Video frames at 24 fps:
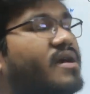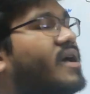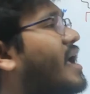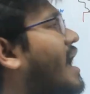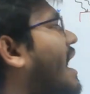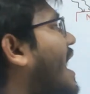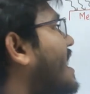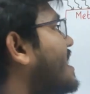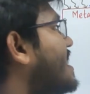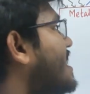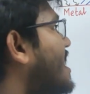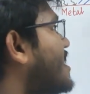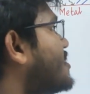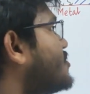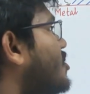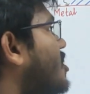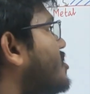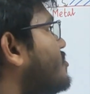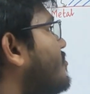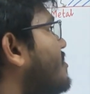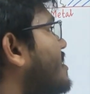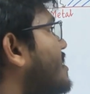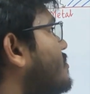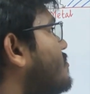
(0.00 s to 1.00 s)
and electron
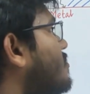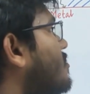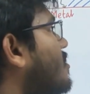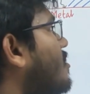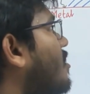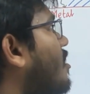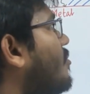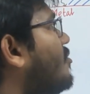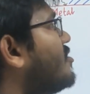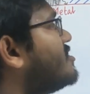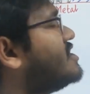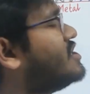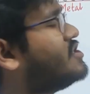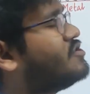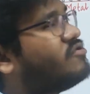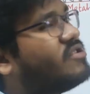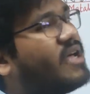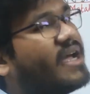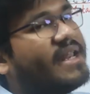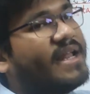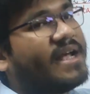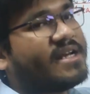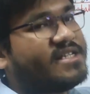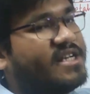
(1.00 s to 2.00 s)
will go opposite to the
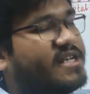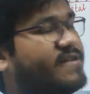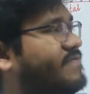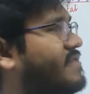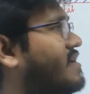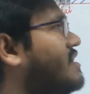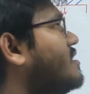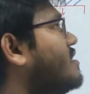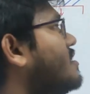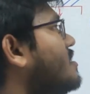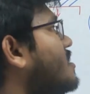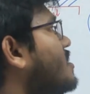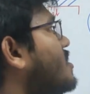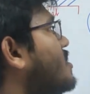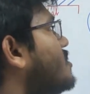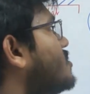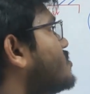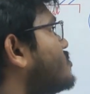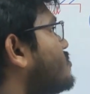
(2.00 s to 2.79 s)
electric field. So